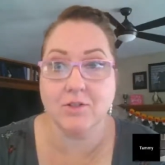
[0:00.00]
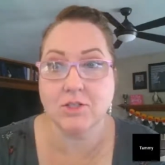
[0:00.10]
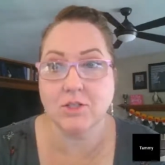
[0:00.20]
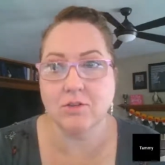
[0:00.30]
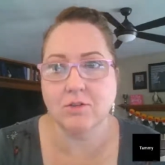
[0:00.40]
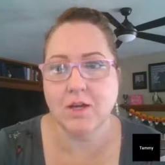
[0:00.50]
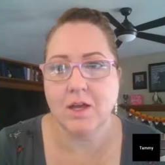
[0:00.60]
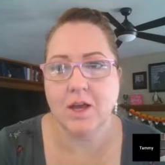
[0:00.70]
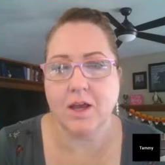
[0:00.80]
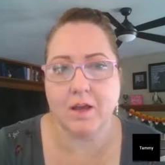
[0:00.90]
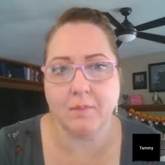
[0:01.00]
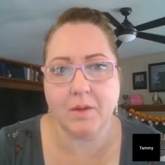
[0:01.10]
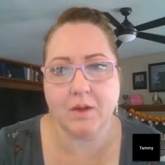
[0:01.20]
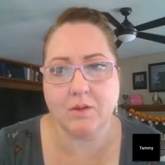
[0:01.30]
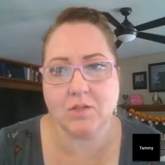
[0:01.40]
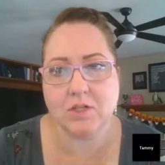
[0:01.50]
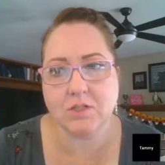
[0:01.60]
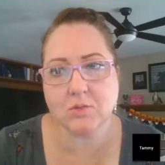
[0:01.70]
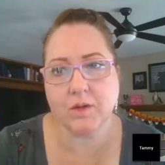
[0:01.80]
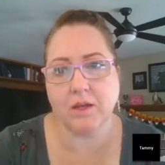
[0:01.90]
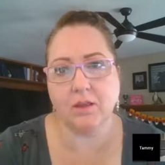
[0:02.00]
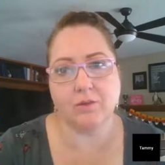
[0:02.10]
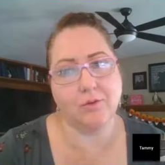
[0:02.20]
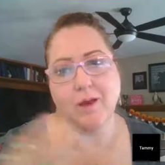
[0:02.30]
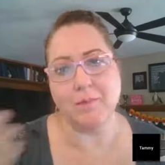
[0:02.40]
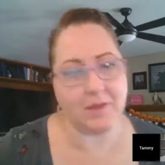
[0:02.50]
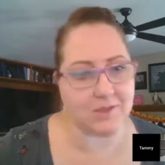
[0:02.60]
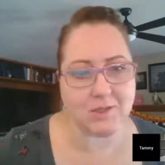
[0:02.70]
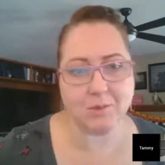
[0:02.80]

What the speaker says: two. Just reading through, I mean, it's